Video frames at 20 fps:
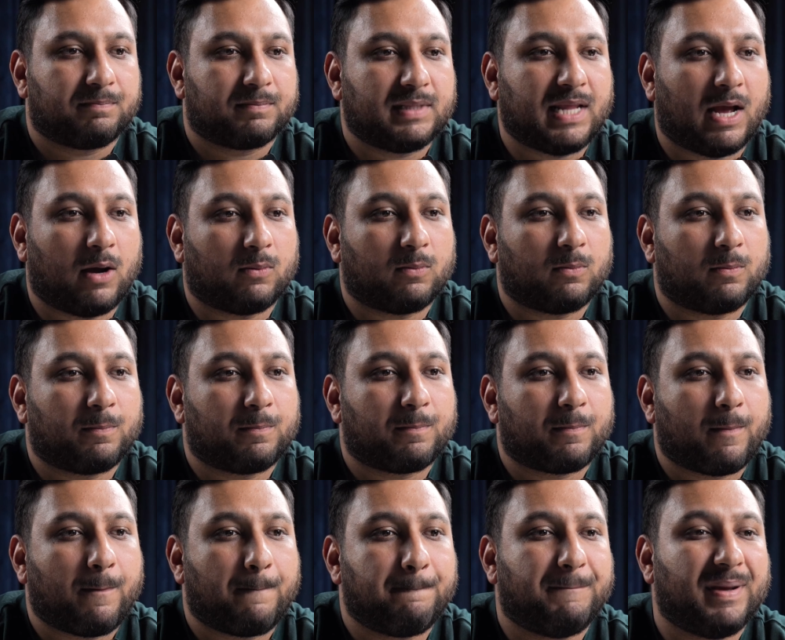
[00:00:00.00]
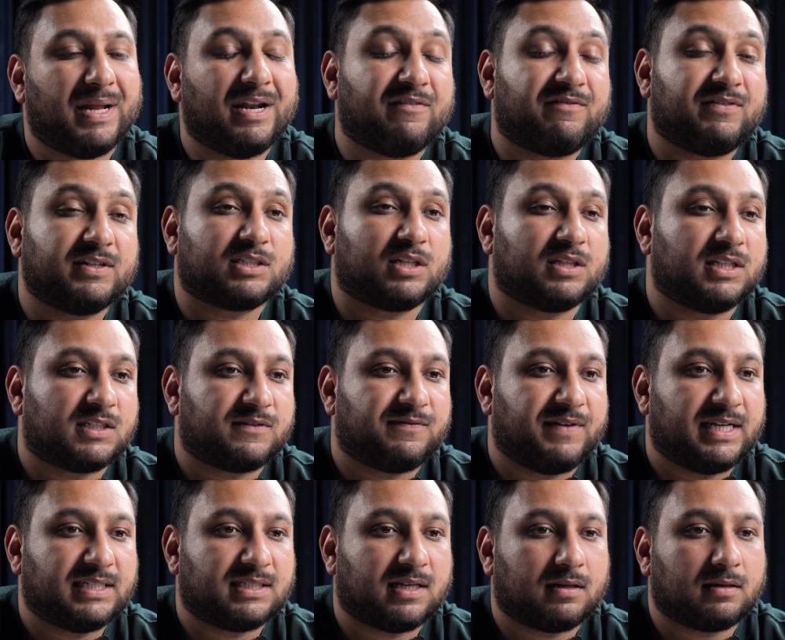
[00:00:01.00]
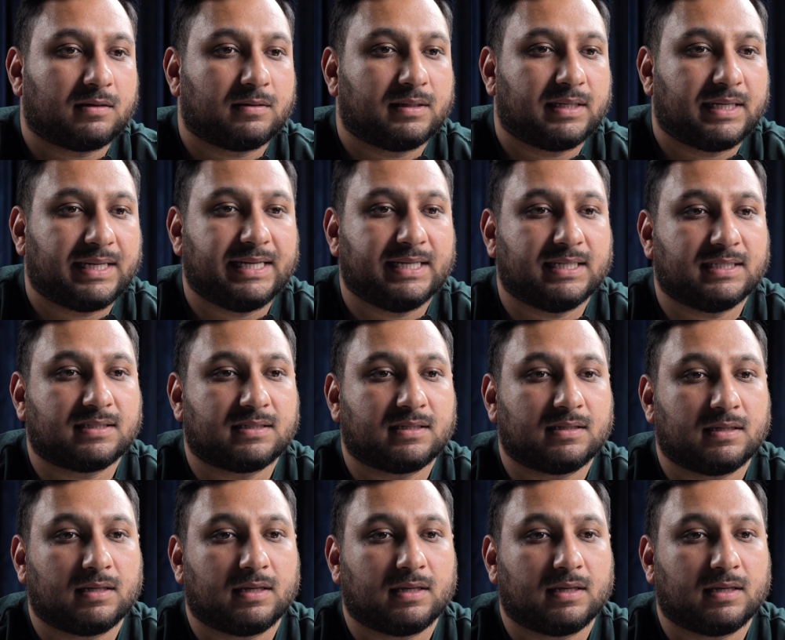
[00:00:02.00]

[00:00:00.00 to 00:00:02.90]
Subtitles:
Now, benefits of this visa is